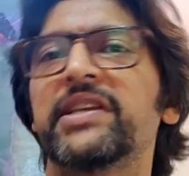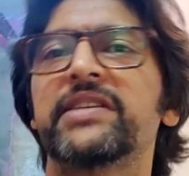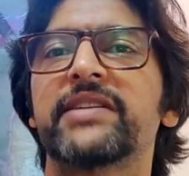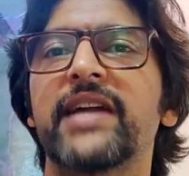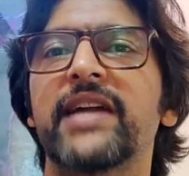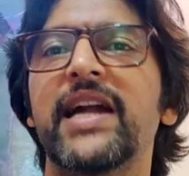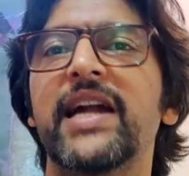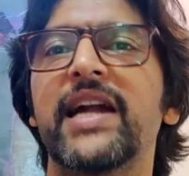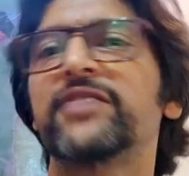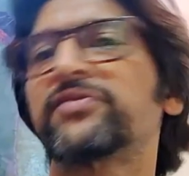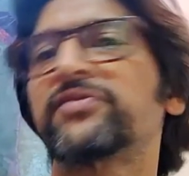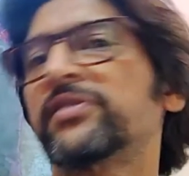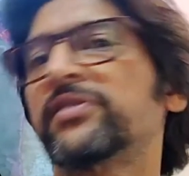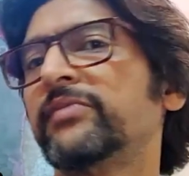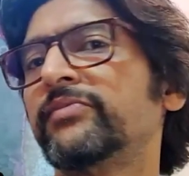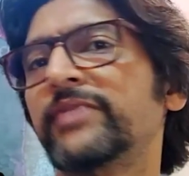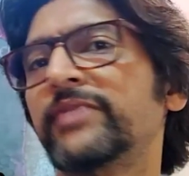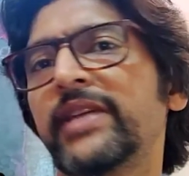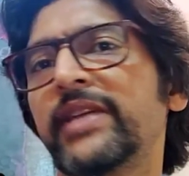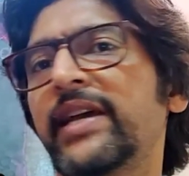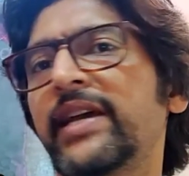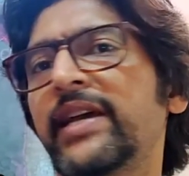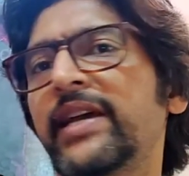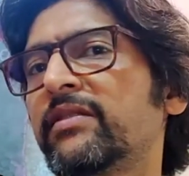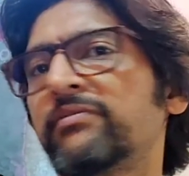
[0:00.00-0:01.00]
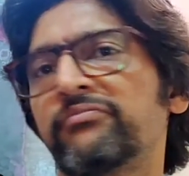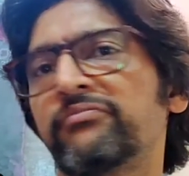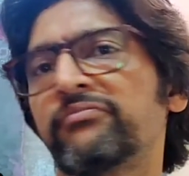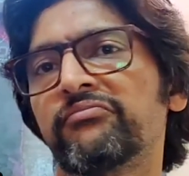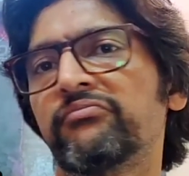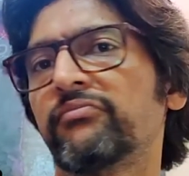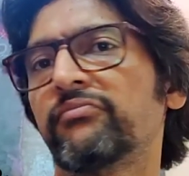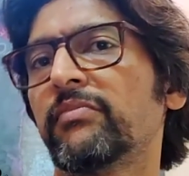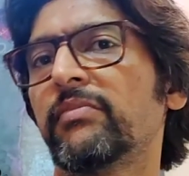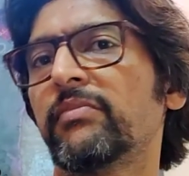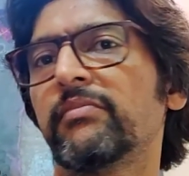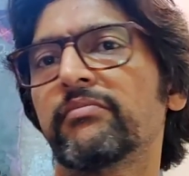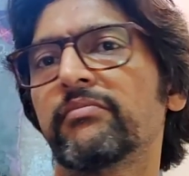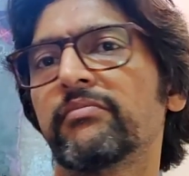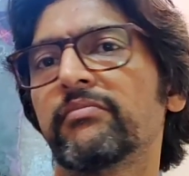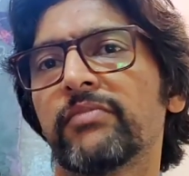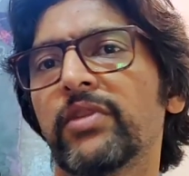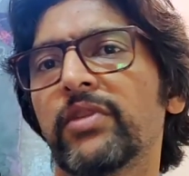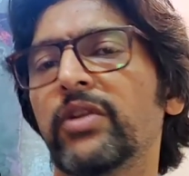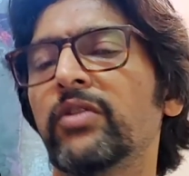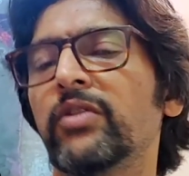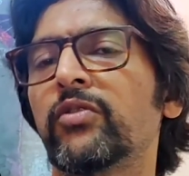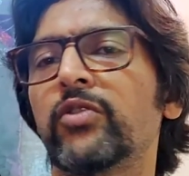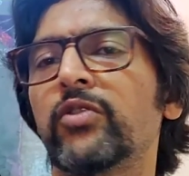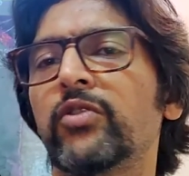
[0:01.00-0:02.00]
starts from there? You
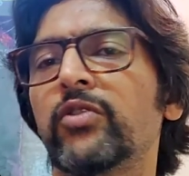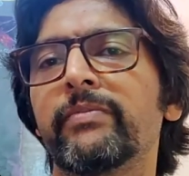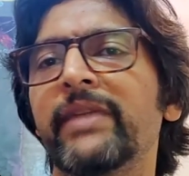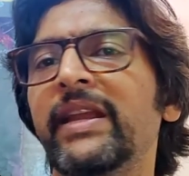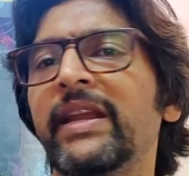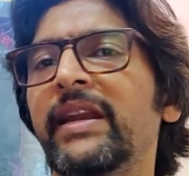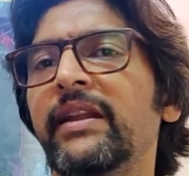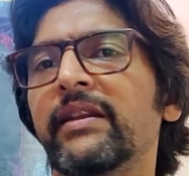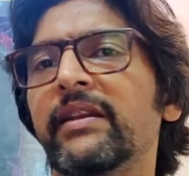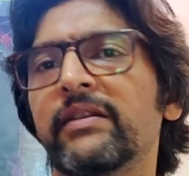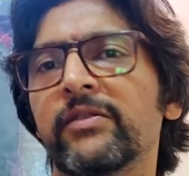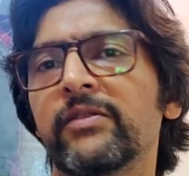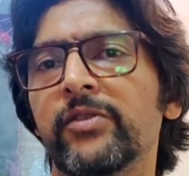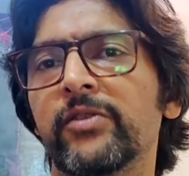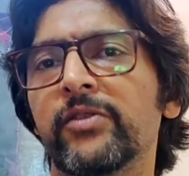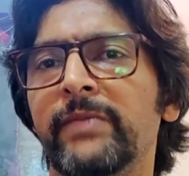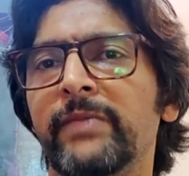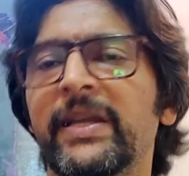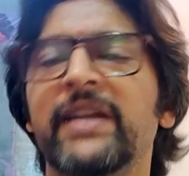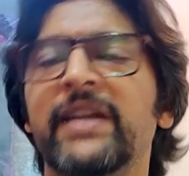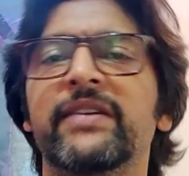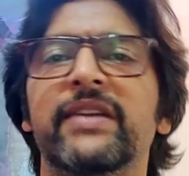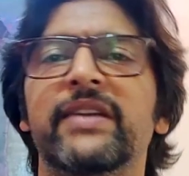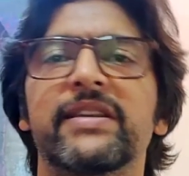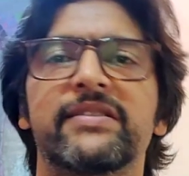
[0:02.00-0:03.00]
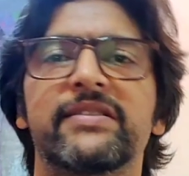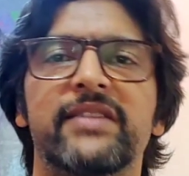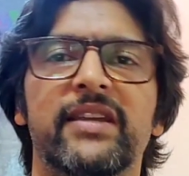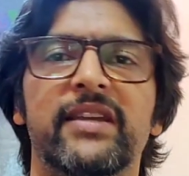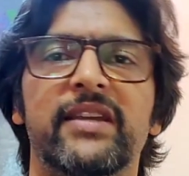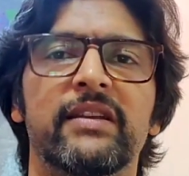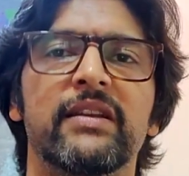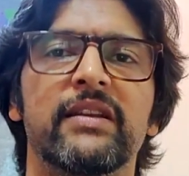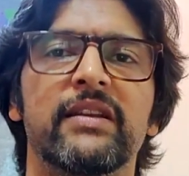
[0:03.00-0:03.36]
know, could be interesting